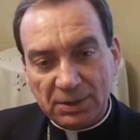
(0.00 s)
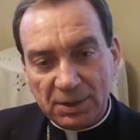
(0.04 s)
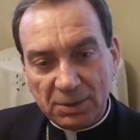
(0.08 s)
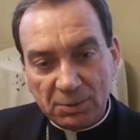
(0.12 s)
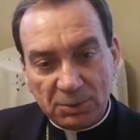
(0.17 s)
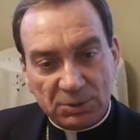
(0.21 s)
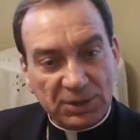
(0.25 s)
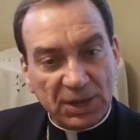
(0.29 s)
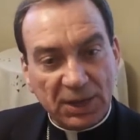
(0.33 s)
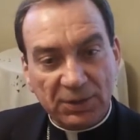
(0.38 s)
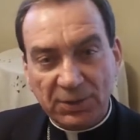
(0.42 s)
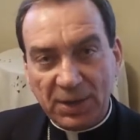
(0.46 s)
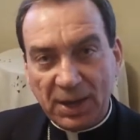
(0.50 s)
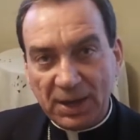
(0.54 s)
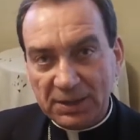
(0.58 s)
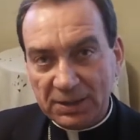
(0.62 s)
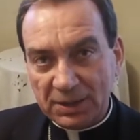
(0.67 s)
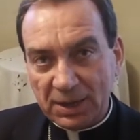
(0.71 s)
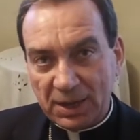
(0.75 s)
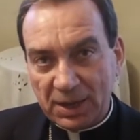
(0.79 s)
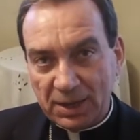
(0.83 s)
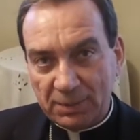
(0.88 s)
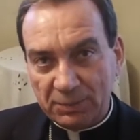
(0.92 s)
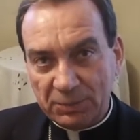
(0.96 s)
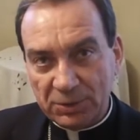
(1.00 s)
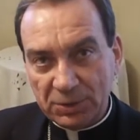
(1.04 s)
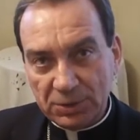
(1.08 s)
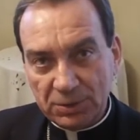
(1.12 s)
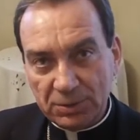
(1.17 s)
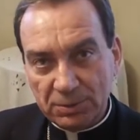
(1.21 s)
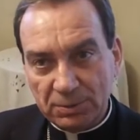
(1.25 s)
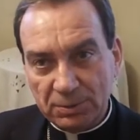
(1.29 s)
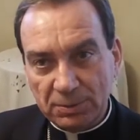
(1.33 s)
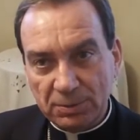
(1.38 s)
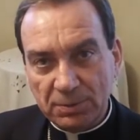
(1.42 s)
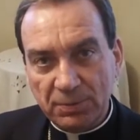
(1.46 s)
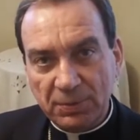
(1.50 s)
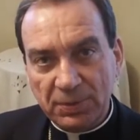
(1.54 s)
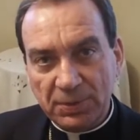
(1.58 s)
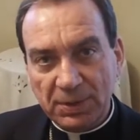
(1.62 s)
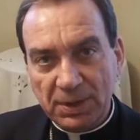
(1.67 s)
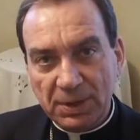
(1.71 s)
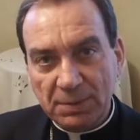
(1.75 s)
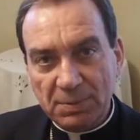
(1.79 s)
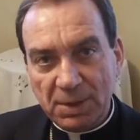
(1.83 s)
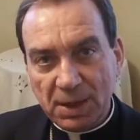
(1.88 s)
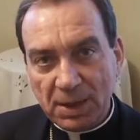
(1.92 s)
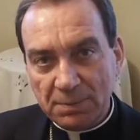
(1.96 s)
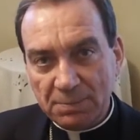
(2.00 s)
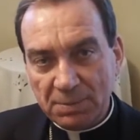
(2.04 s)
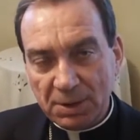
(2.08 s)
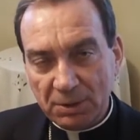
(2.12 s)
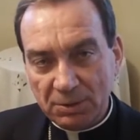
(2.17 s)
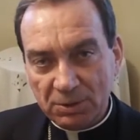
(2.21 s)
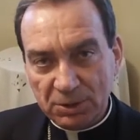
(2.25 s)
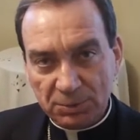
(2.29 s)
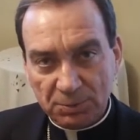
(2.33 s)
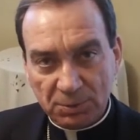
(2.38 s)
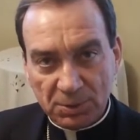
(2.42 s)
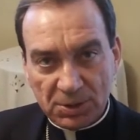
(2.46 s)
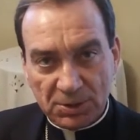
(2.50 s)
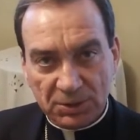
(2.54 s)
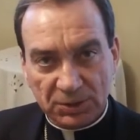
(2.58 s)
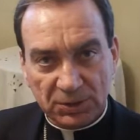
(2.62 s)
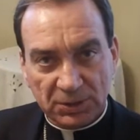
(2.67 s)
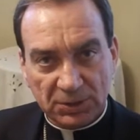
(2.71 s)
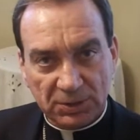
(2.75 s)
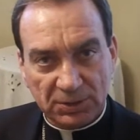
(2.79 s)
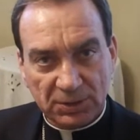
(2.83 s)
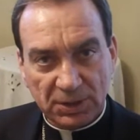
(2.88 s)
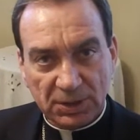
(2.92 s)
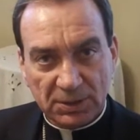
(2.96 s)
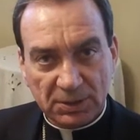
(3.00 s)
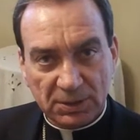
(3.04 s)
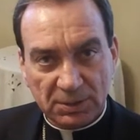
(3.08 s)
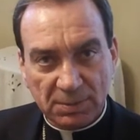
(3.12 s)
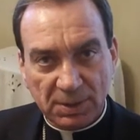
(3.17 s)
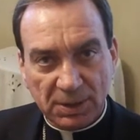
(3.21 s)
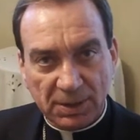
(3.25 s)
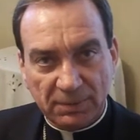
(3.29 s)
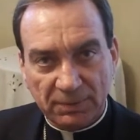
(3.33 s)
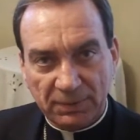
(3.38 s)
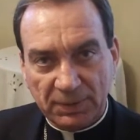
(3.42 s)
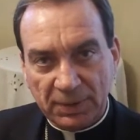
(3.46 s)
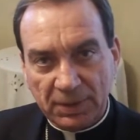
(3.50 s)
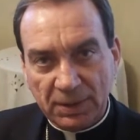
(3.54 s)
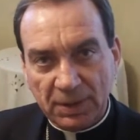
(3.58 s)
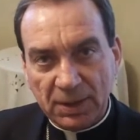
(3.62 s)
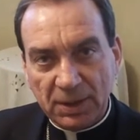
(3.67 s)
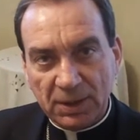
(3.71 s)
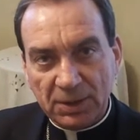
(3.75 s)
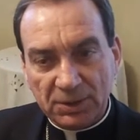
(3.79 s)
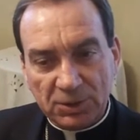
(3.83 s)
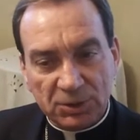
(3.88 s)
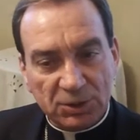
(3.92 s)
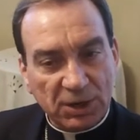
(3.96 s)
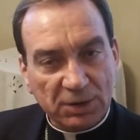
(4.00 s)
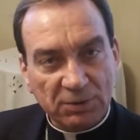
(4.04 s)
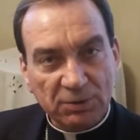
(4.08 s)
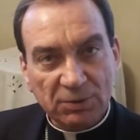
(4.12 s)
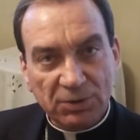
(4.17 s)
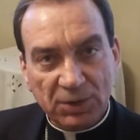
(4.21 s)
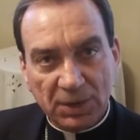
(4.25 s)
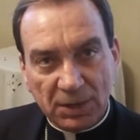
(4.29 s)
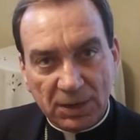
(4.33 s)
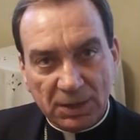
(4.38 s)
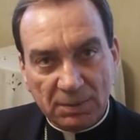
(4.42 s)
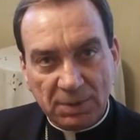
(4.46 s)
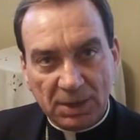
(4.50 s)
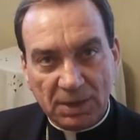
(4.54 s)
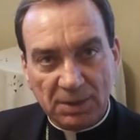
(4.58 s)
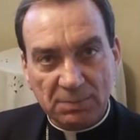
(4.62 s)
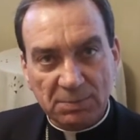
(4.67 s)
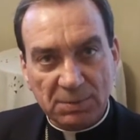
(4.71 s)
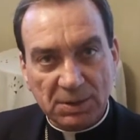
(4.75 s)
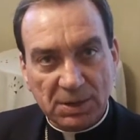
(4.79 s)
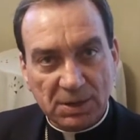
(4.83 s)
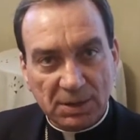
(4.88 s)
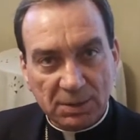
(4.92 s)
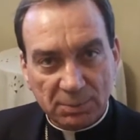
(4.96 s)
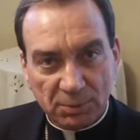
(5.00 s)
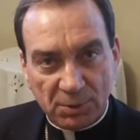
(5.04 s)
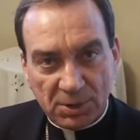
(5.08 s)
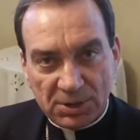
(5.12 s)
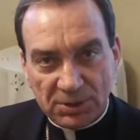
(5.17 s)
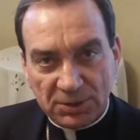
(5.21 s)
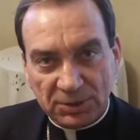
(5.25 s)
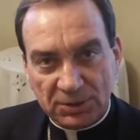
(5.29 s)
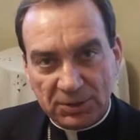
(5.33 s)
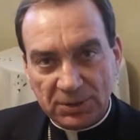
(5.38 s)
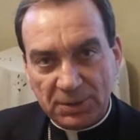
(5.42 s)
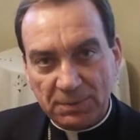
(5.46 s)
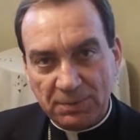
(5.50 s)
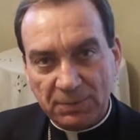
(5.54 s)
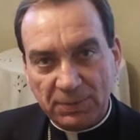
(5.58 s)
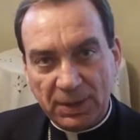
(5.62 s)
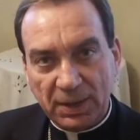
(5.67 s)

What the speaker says: it was at that time, too, that my parish priest said to me, did you ever think about being a priest?